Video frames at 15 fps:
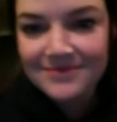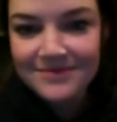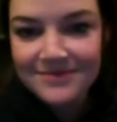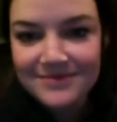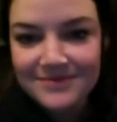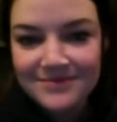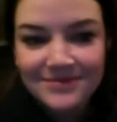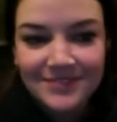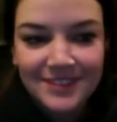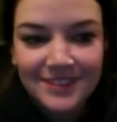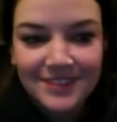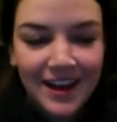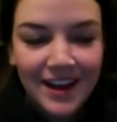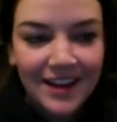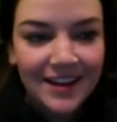
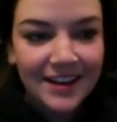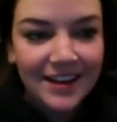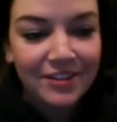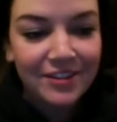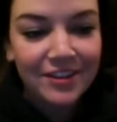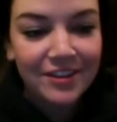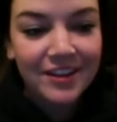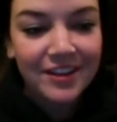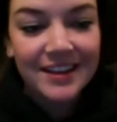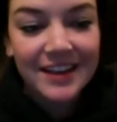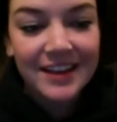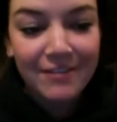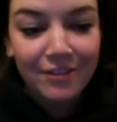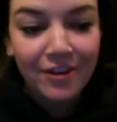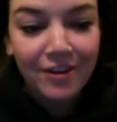Yeah, I feel like it
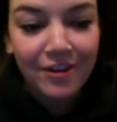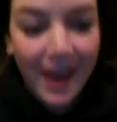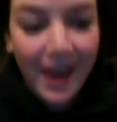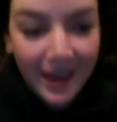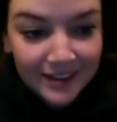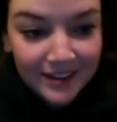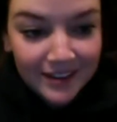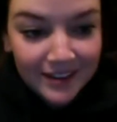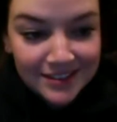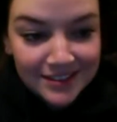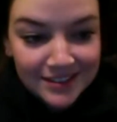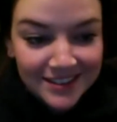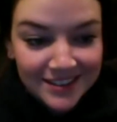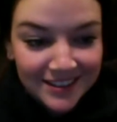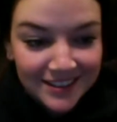never ends.